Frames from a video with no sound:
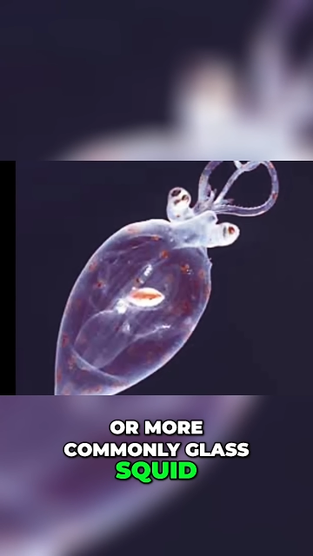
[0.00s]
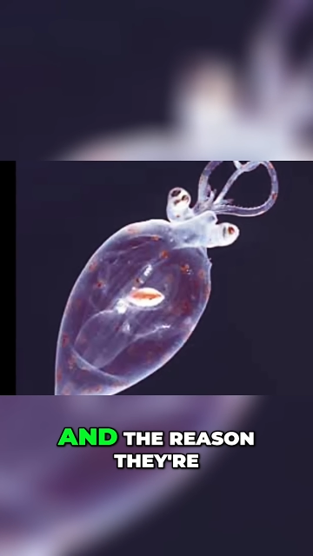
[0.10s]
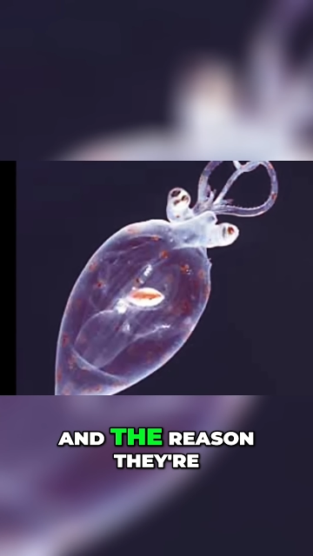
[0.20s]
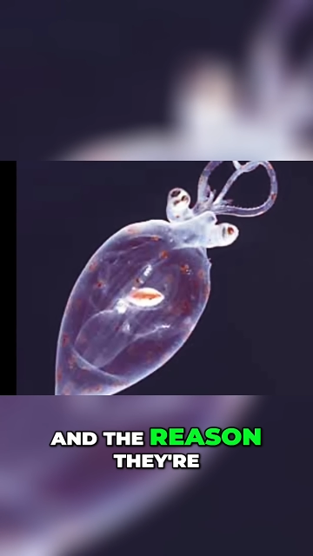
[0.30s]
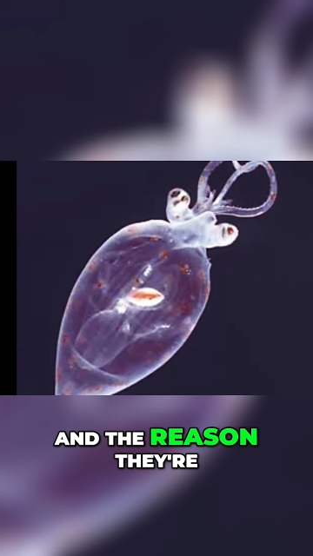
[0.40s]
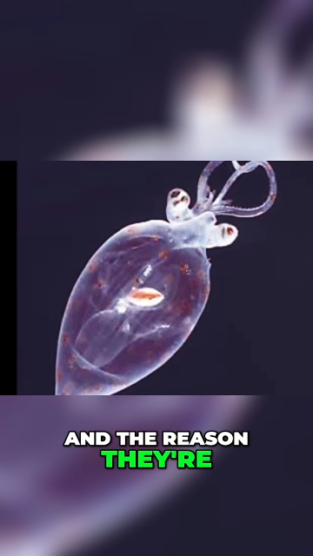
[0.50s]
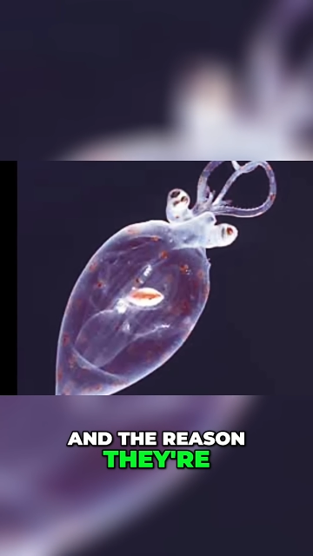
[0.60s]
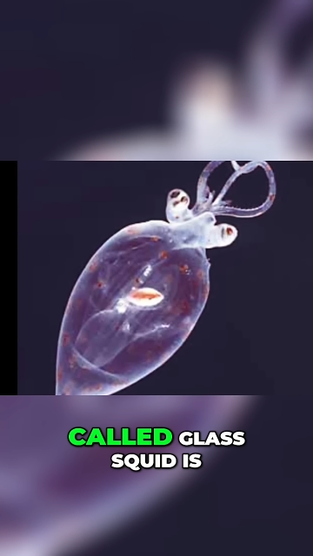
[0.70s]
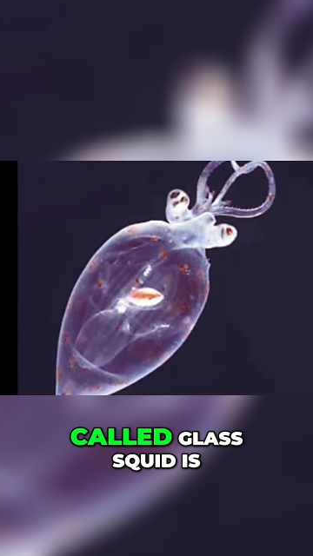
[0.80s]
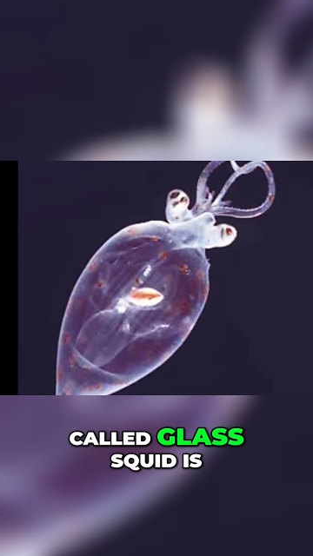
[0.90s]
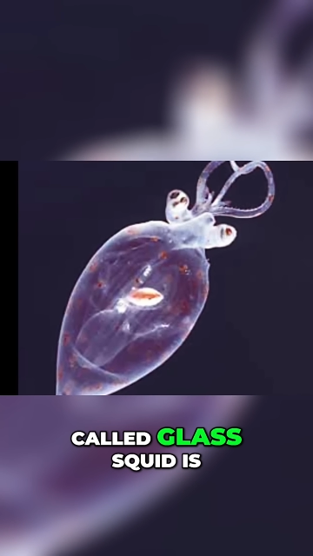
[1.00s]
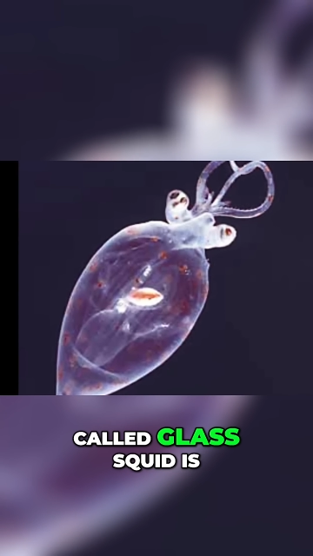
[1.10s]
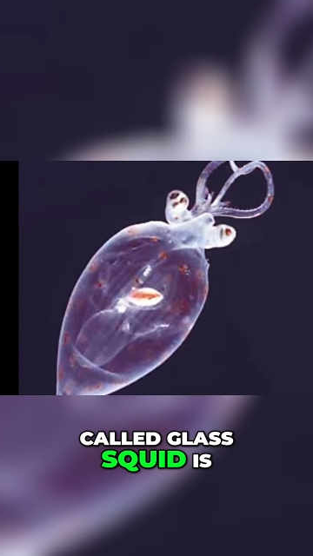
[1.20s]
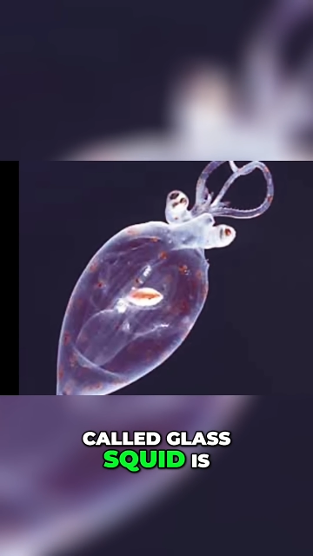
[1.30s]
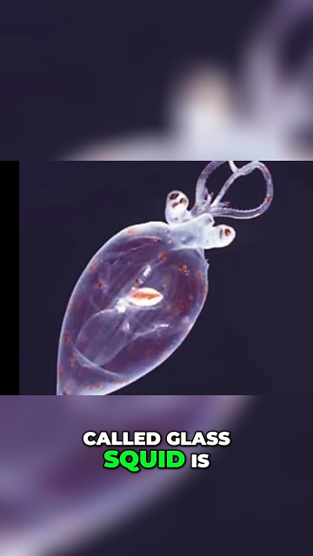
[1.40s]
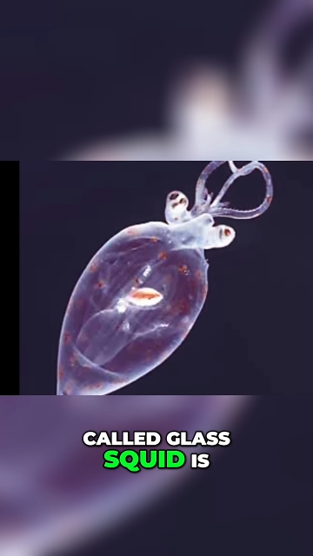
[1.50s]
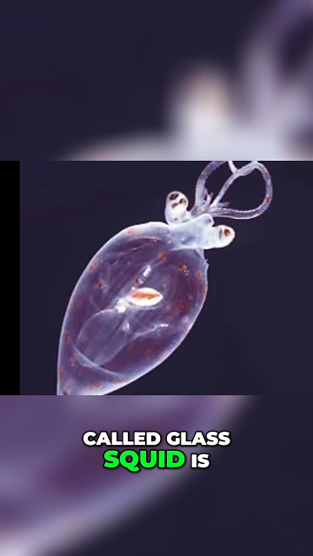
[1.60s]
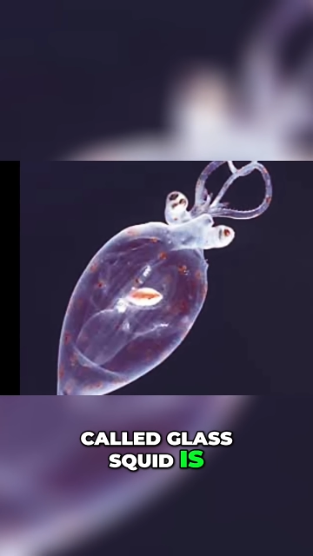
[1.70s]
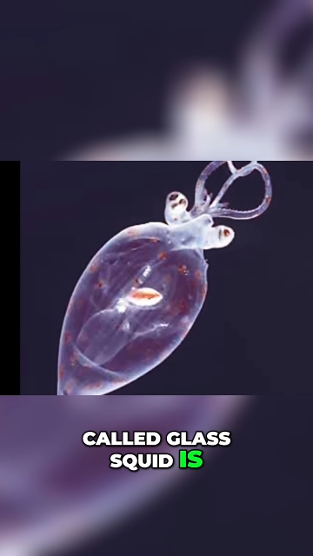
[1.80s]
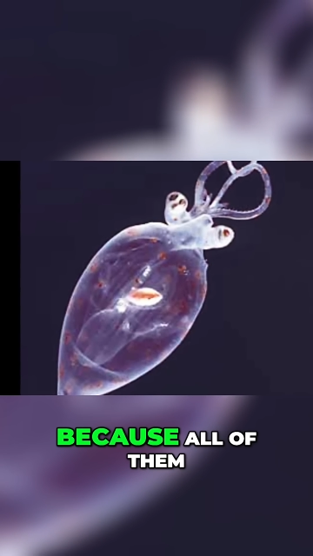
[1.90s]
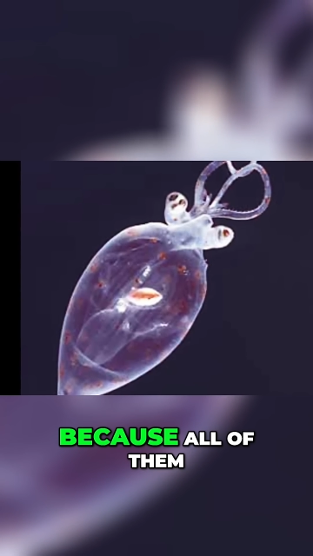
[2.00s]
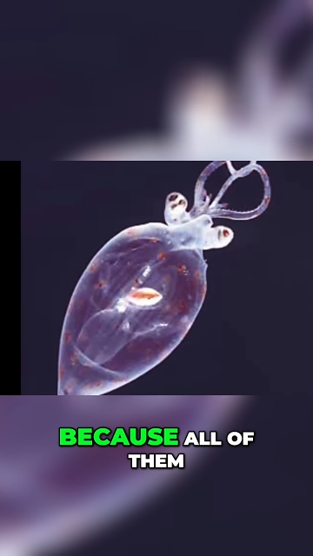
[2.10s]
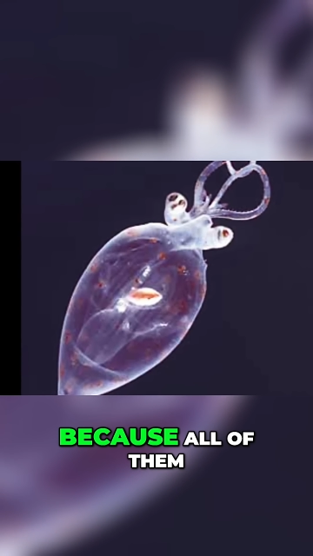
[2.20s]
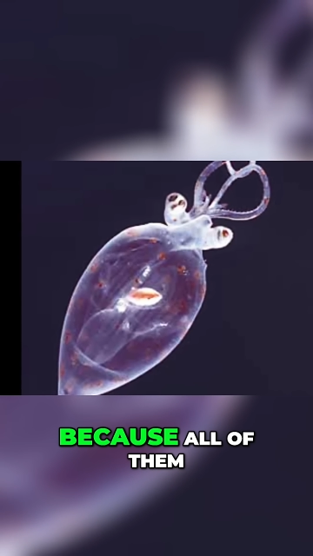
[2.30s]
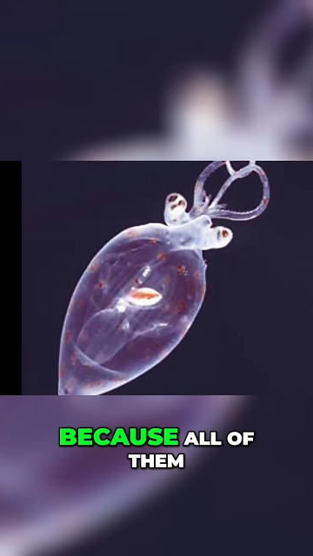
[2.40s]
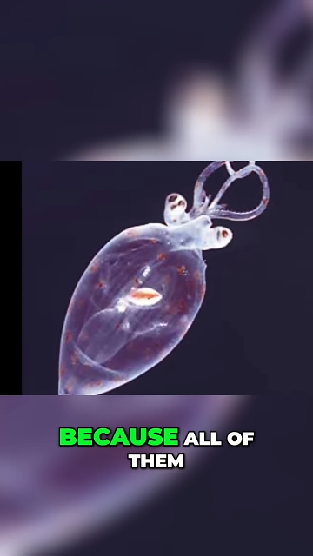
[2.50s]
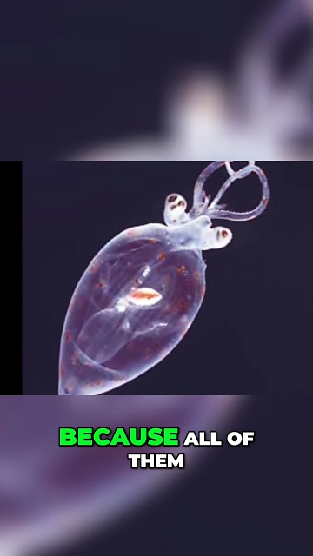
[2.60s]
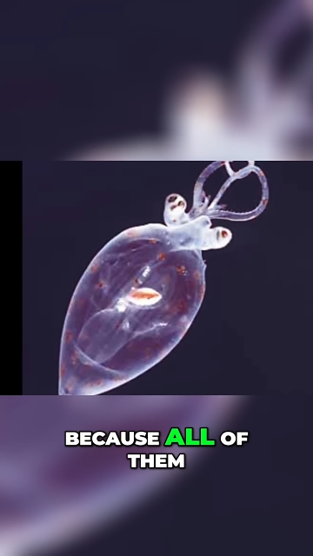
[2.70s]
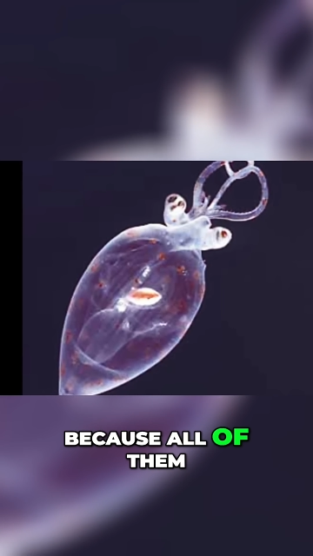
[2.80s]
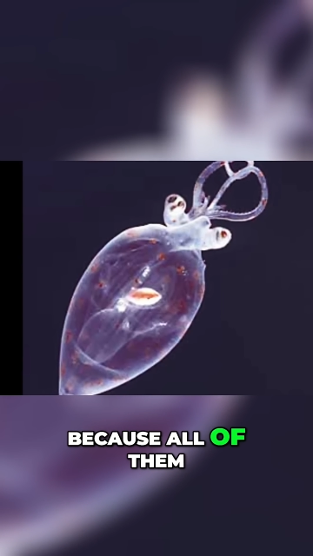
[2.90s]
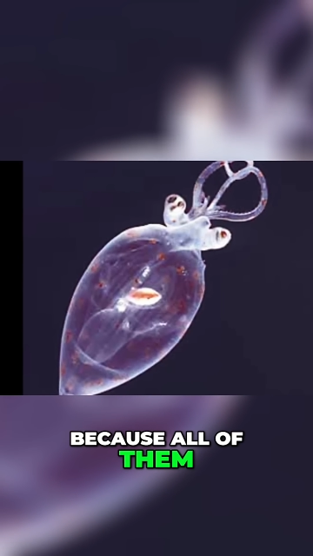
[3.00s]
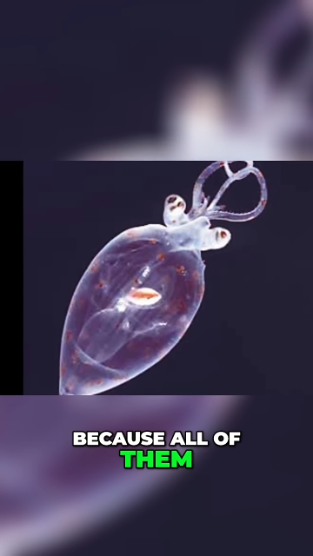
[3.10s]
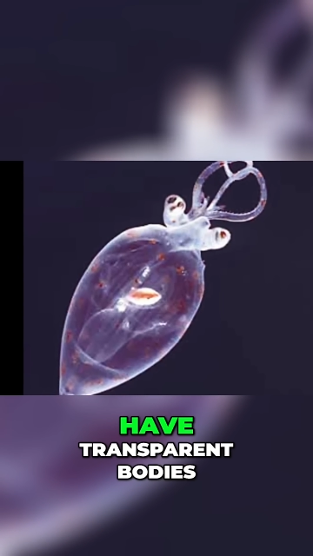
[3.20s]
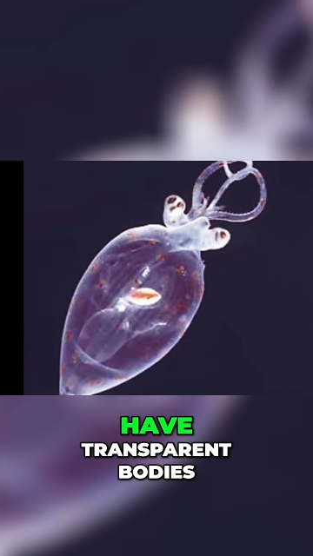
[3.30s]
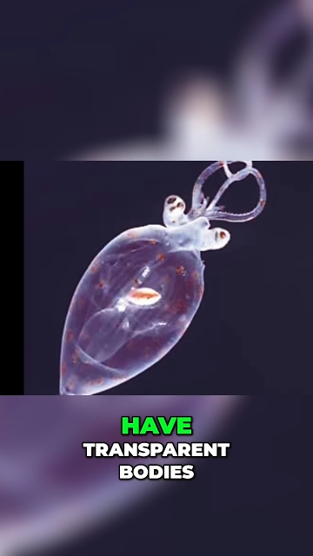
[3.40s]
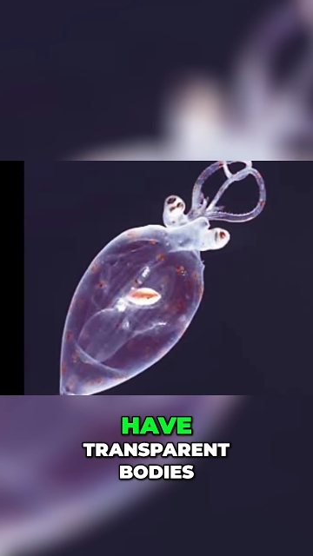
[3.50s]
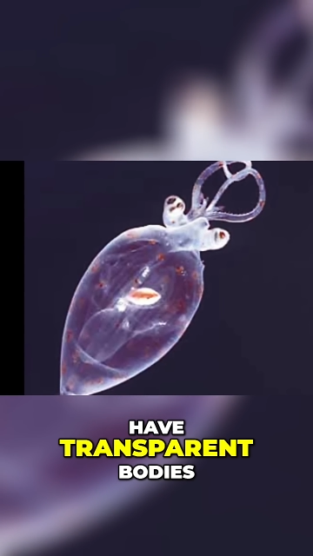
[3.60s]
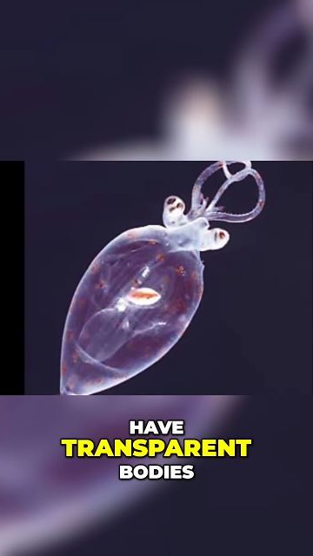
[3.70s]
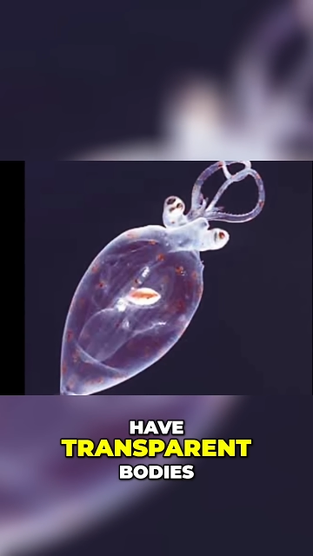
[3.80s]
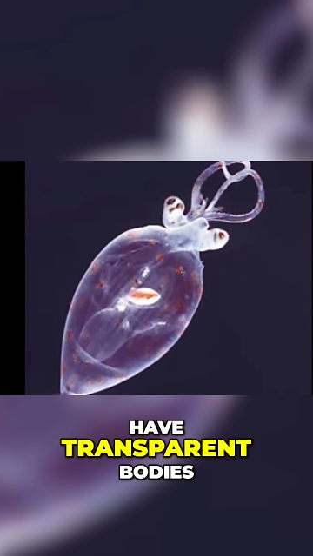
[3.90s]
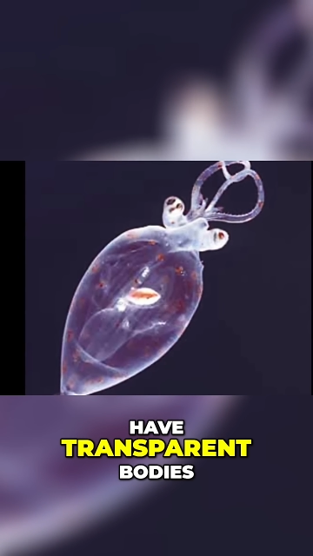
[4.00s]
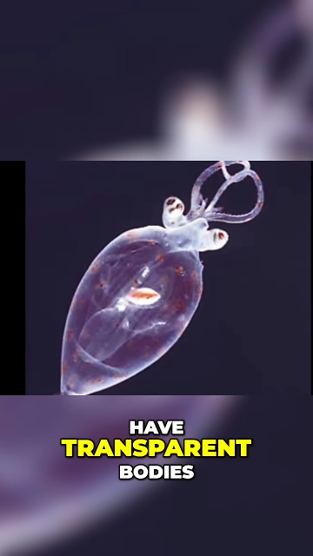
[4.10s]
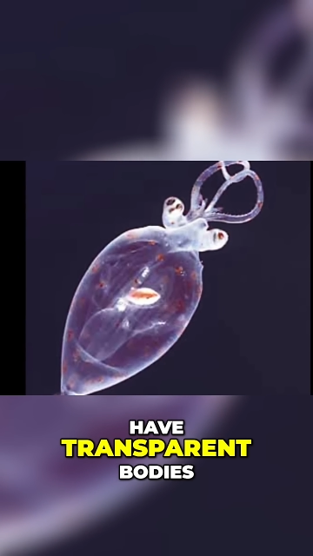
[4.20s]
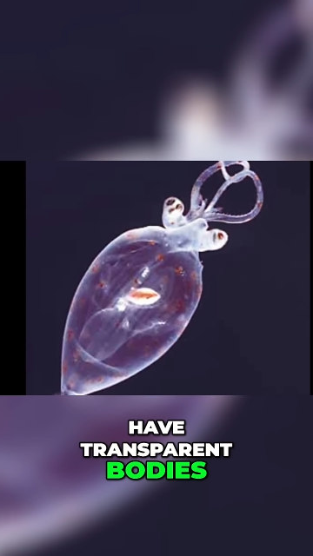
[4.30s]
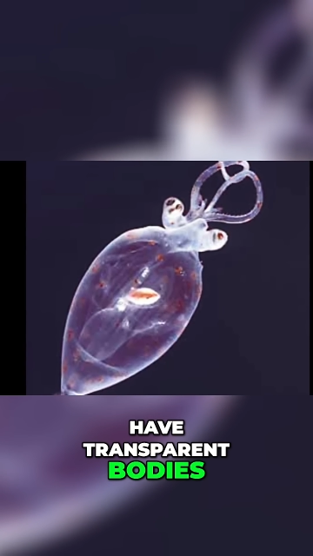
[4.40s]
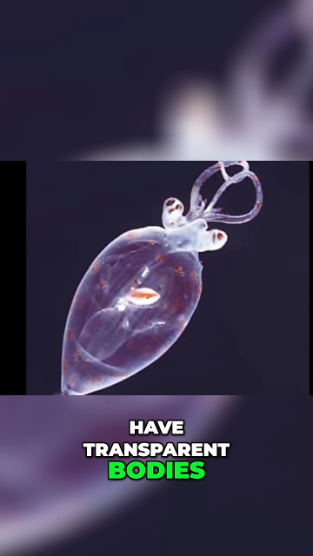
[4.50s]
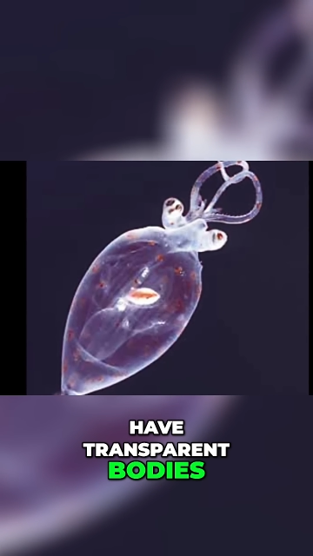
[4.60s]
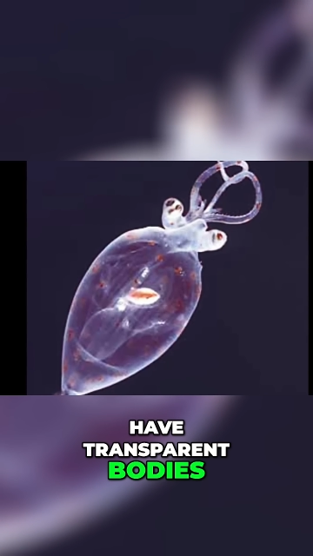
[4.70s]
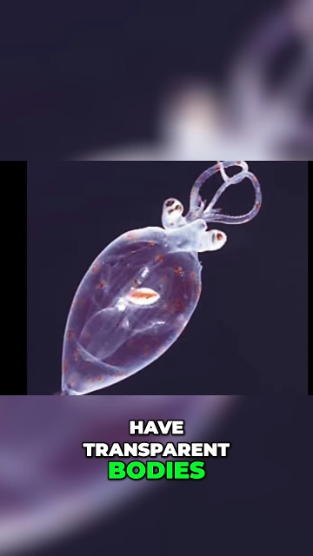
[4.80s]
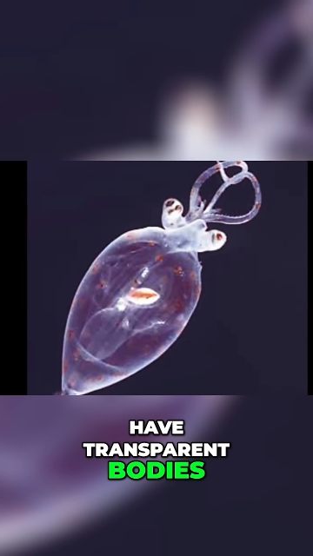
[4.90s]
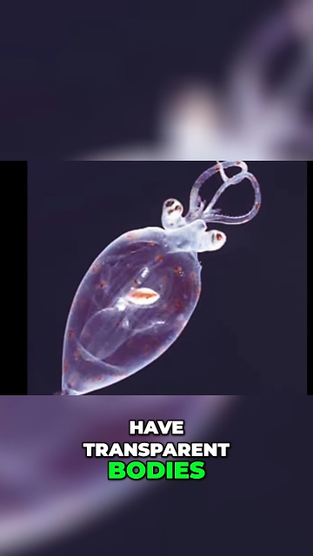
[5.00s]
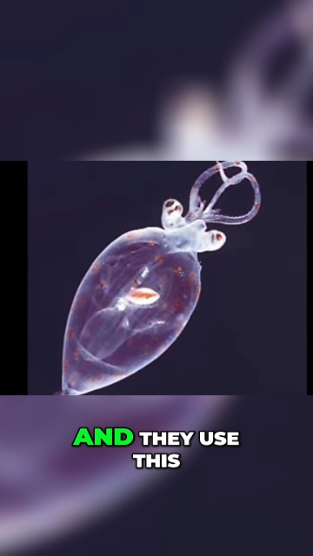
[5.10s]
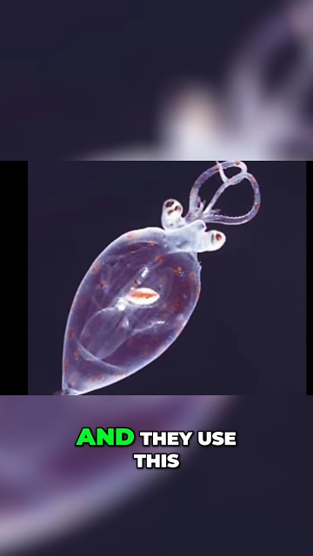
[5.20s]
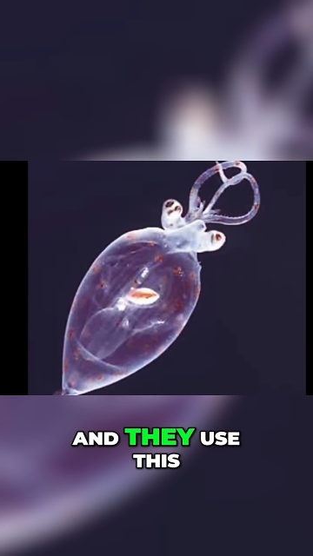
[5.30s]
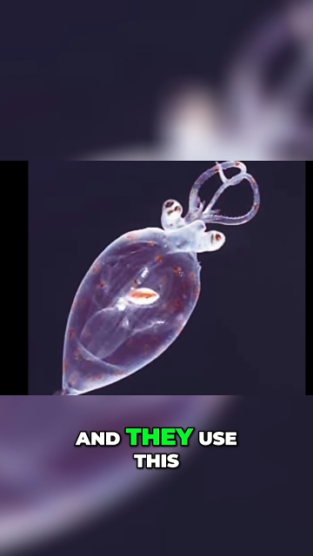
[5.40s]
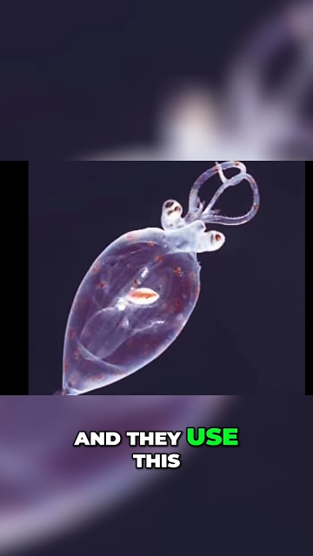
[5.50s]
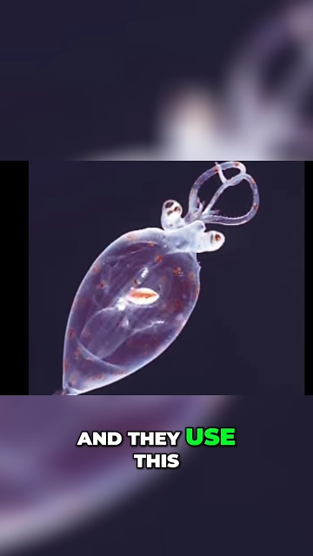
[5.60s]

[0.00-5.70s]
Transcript: (no speaker visible)